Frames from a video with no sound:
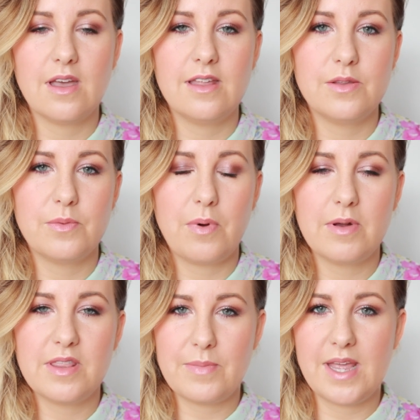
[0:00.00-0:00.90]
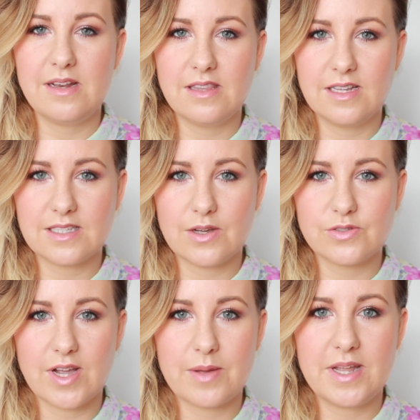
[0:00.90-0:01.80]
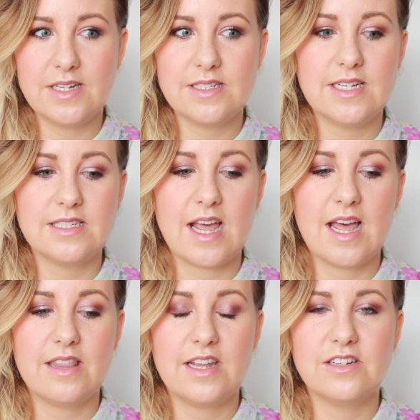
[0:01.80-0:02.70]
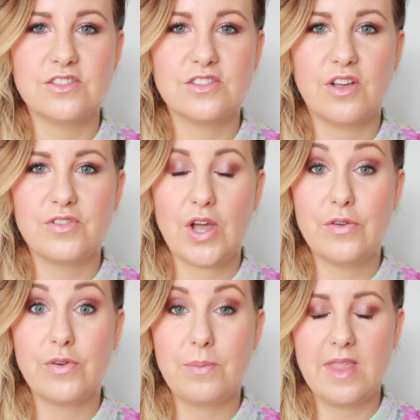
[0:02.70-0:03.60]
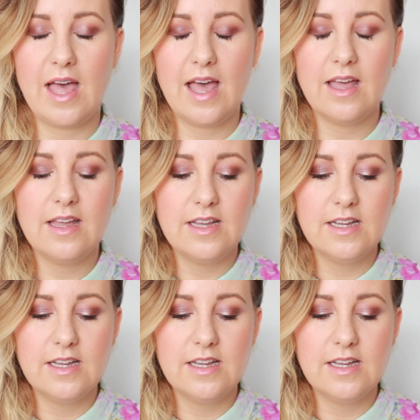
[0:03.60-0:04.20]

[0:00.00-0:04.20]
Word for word: and they were probably the main things that was recommended, and then just sort of go from there.